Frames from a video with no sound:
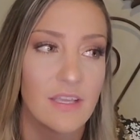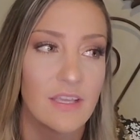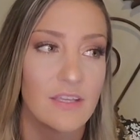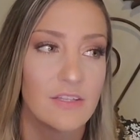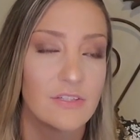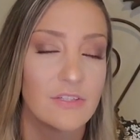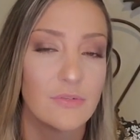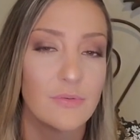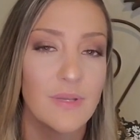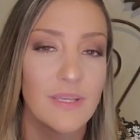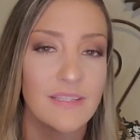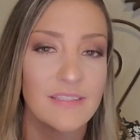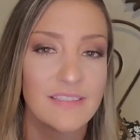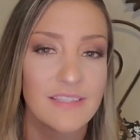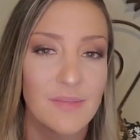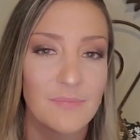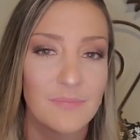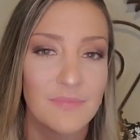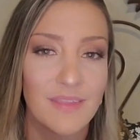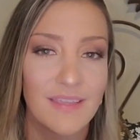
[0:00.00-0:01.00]
doing
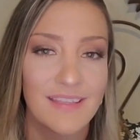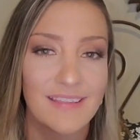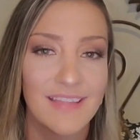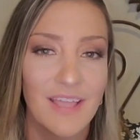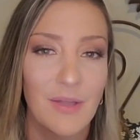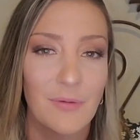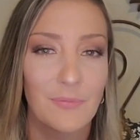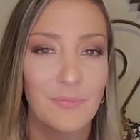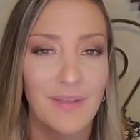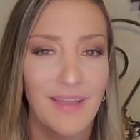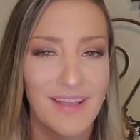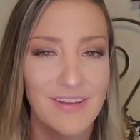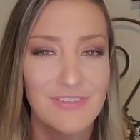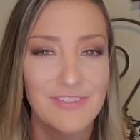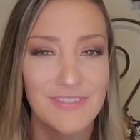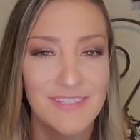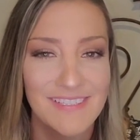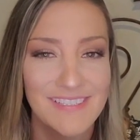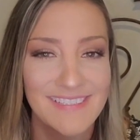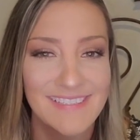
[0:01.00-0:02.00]
something that we
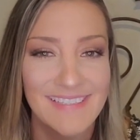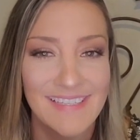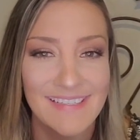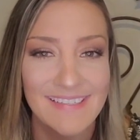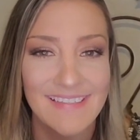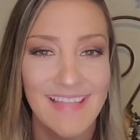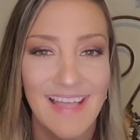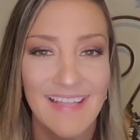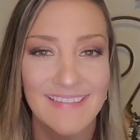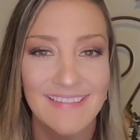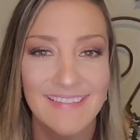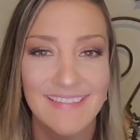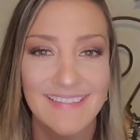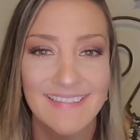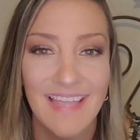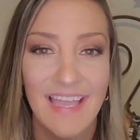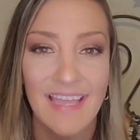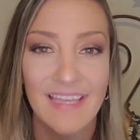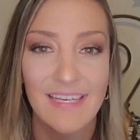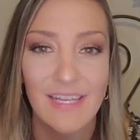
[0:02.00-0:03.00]
actually see a lot in
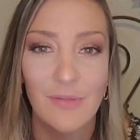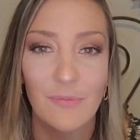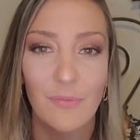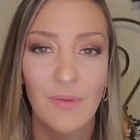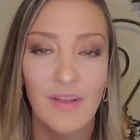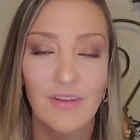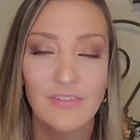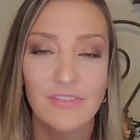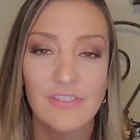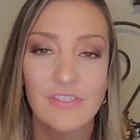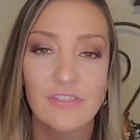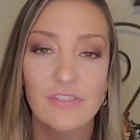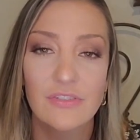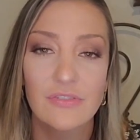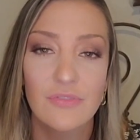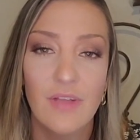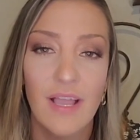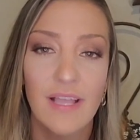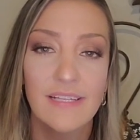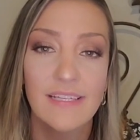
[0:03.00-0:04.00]
society where she's
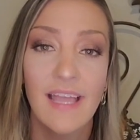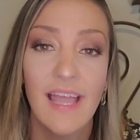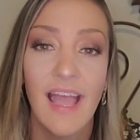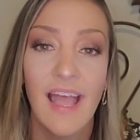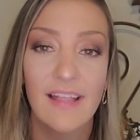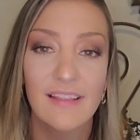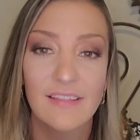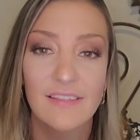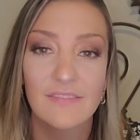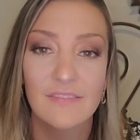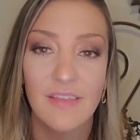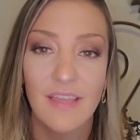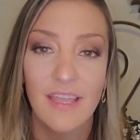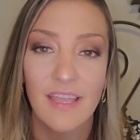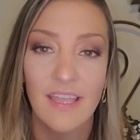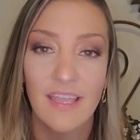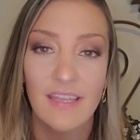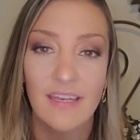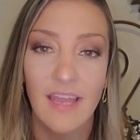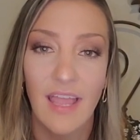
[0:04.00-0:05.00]
trying to
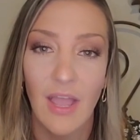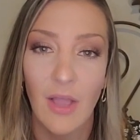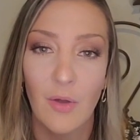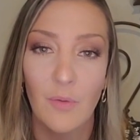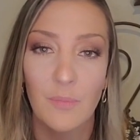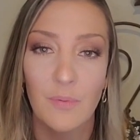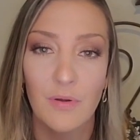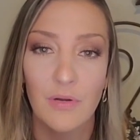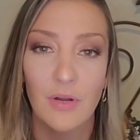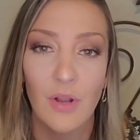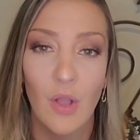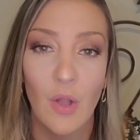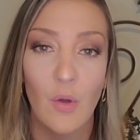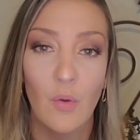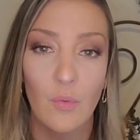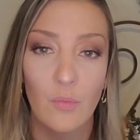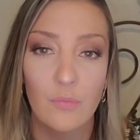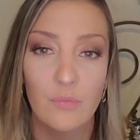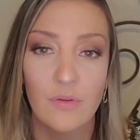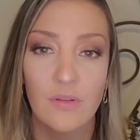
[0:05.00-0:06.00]
elevate and help her
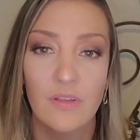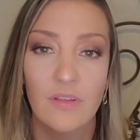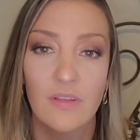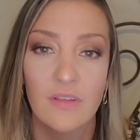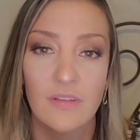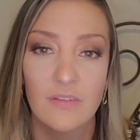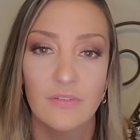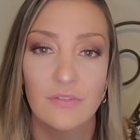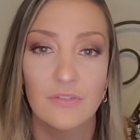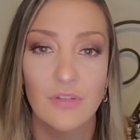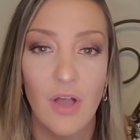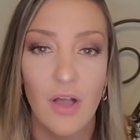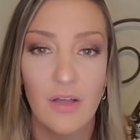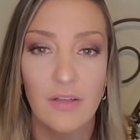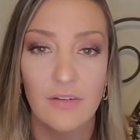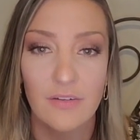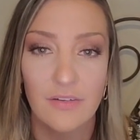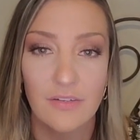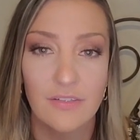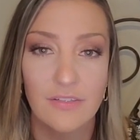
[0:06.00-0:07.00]
own
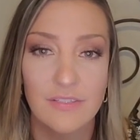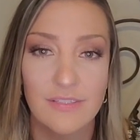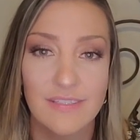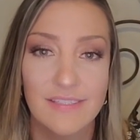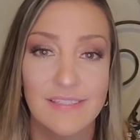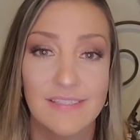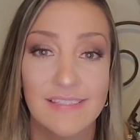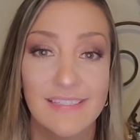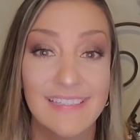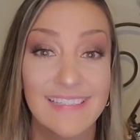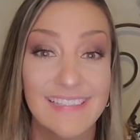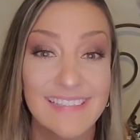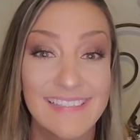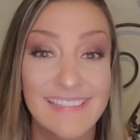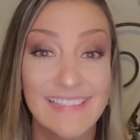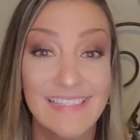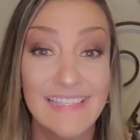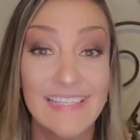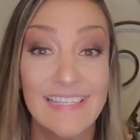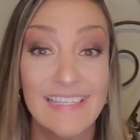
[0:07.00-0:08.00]
daughters
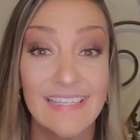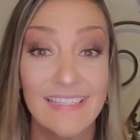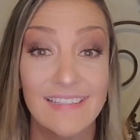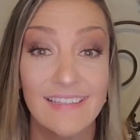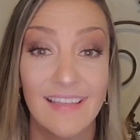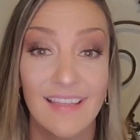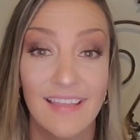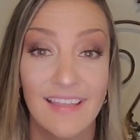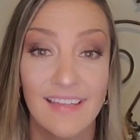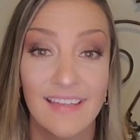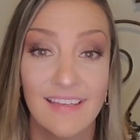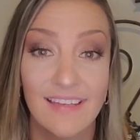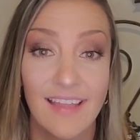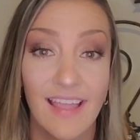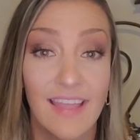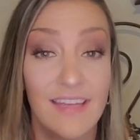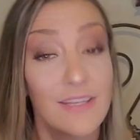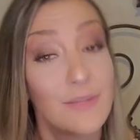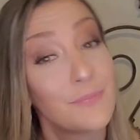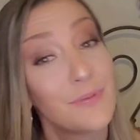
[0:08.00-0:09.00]
succeed, and
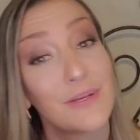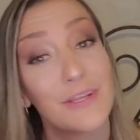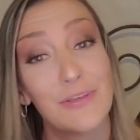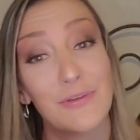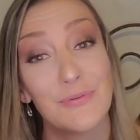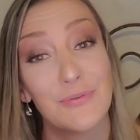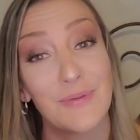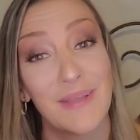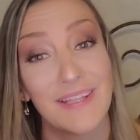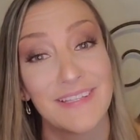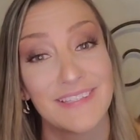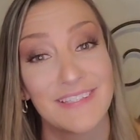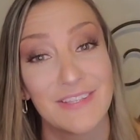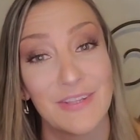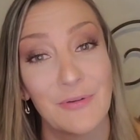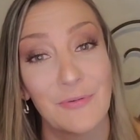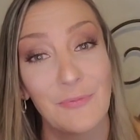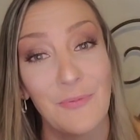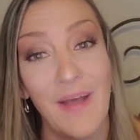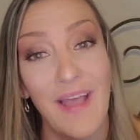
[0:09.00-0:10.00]
anybody who gets in
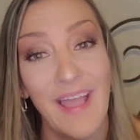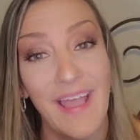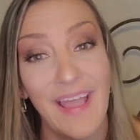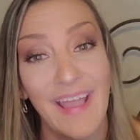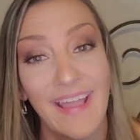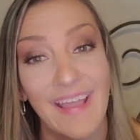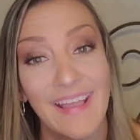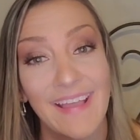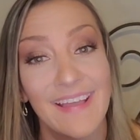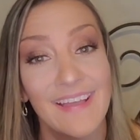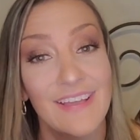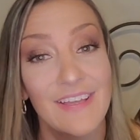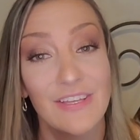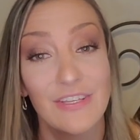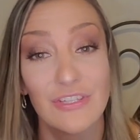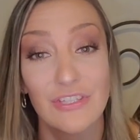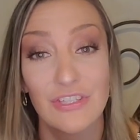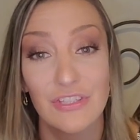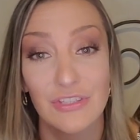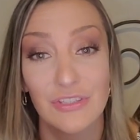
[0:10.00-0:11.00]
the way
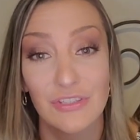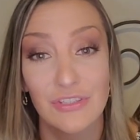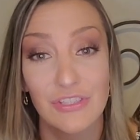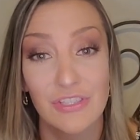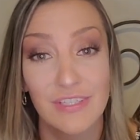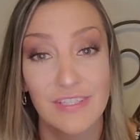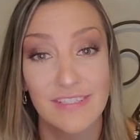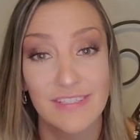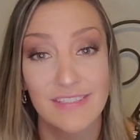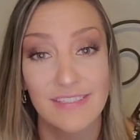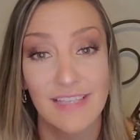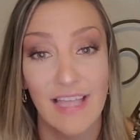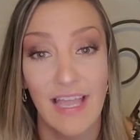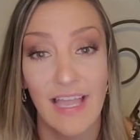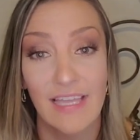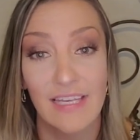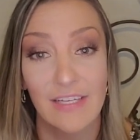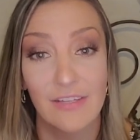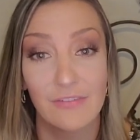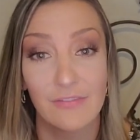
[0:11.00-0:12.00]
she'll just
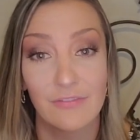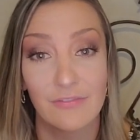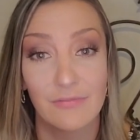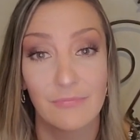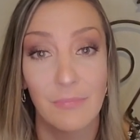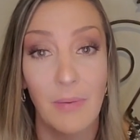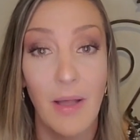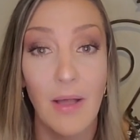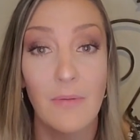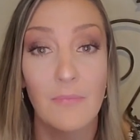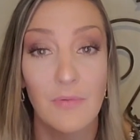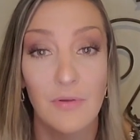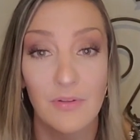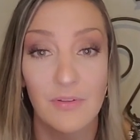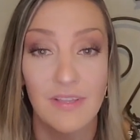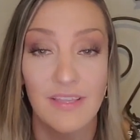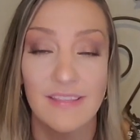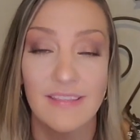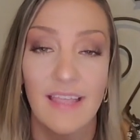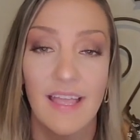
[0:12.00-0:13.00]
kind of
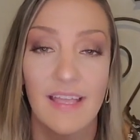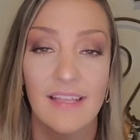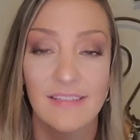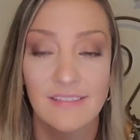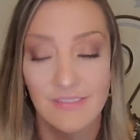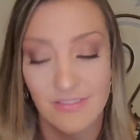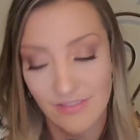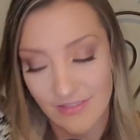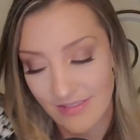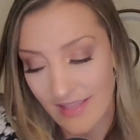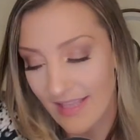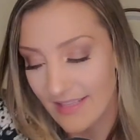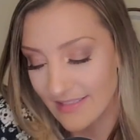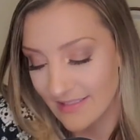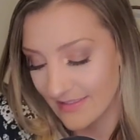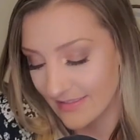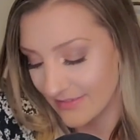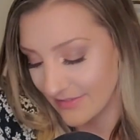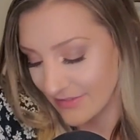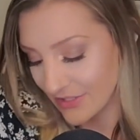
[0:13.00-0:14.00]
pummel. And
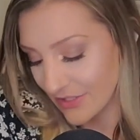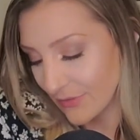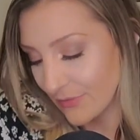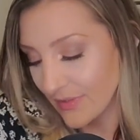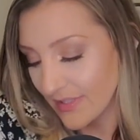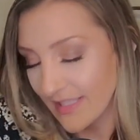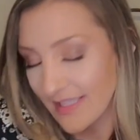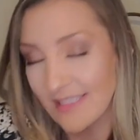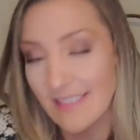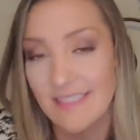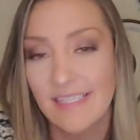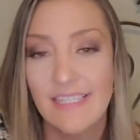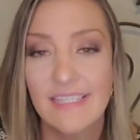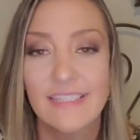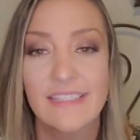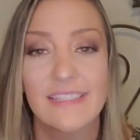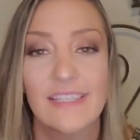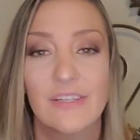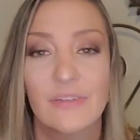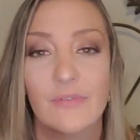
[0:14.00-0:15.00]
that's she really
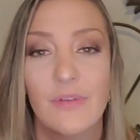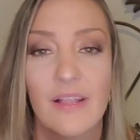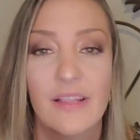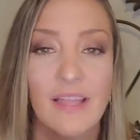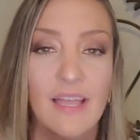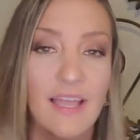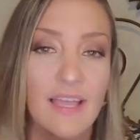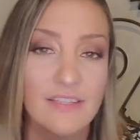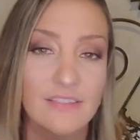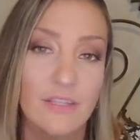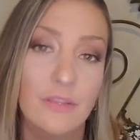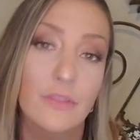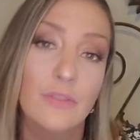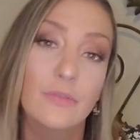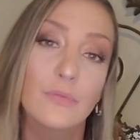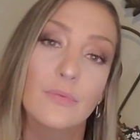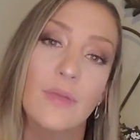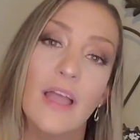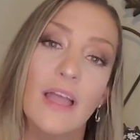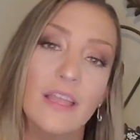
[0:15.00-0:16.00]
sees Cinderella as a
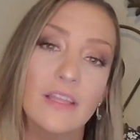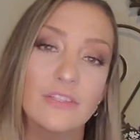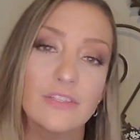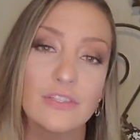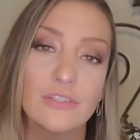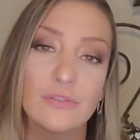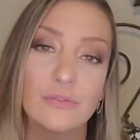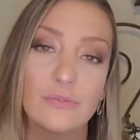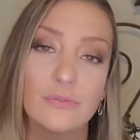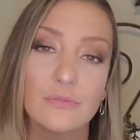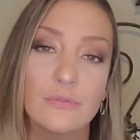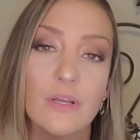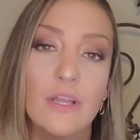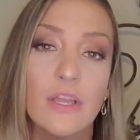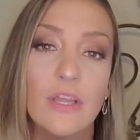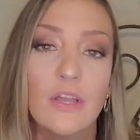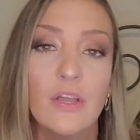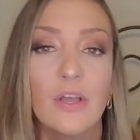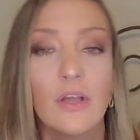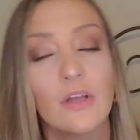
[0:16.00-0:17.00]
threat to
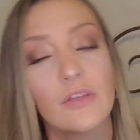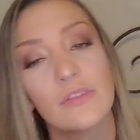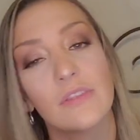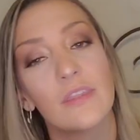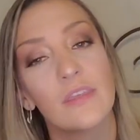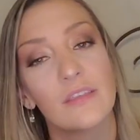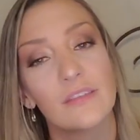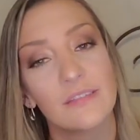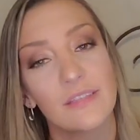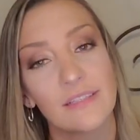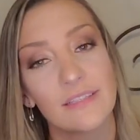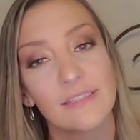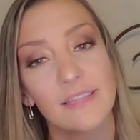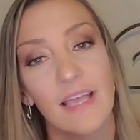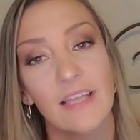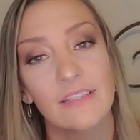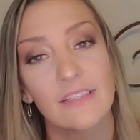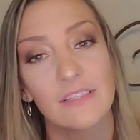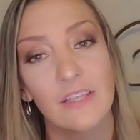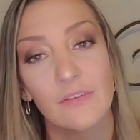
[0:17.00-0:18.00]
the
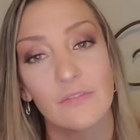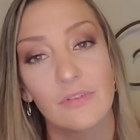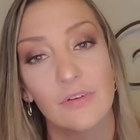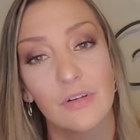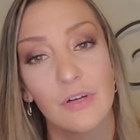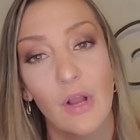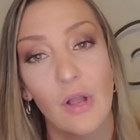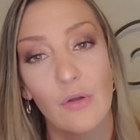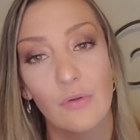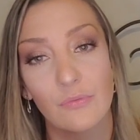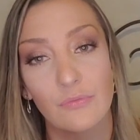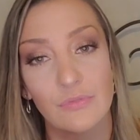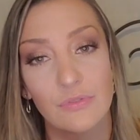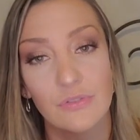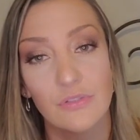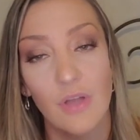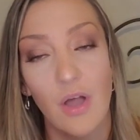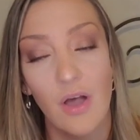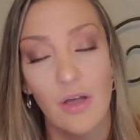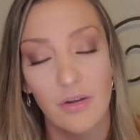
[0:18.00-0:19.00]
success of her own
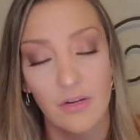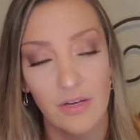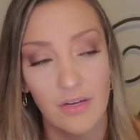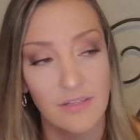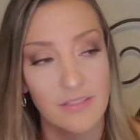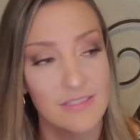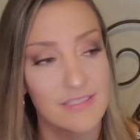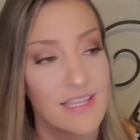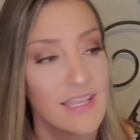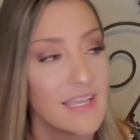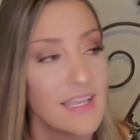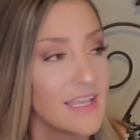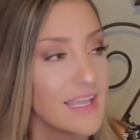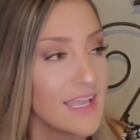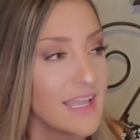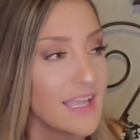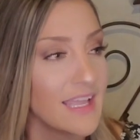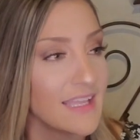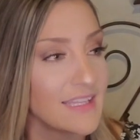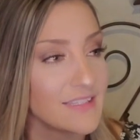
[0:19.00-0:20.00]
daughters.
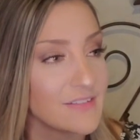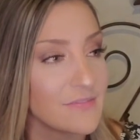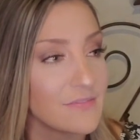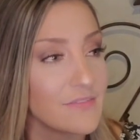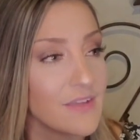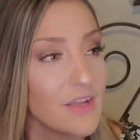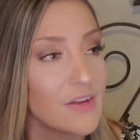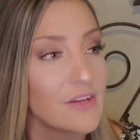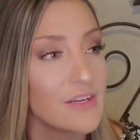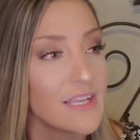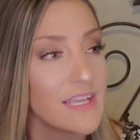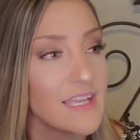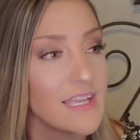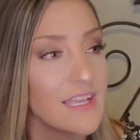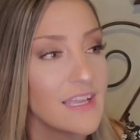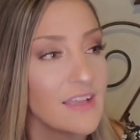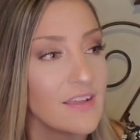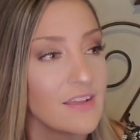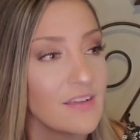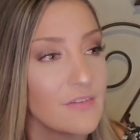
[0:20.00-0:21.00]
It's
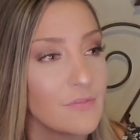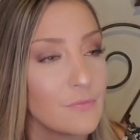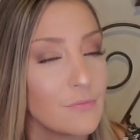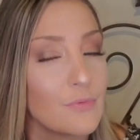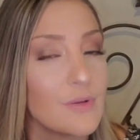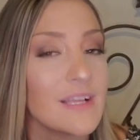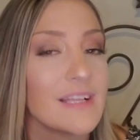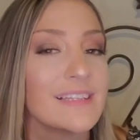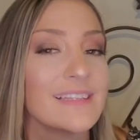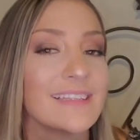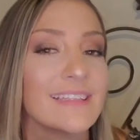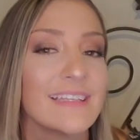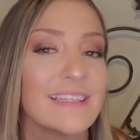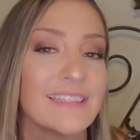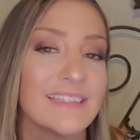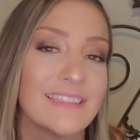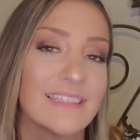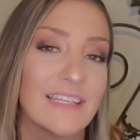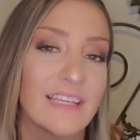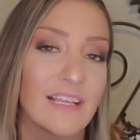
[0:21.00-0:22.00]
very
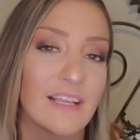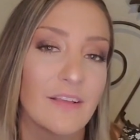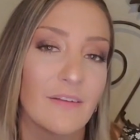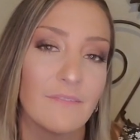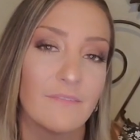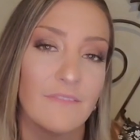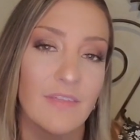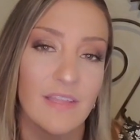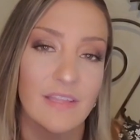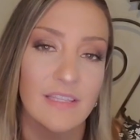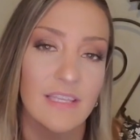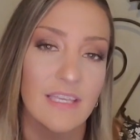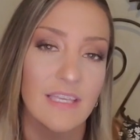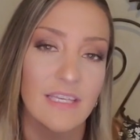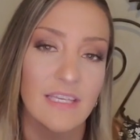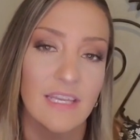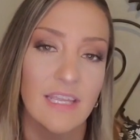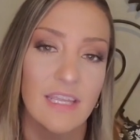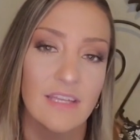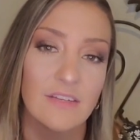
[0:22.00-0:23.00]
realistic
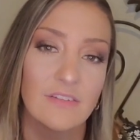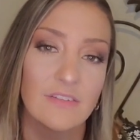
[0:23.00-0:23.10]
villain in a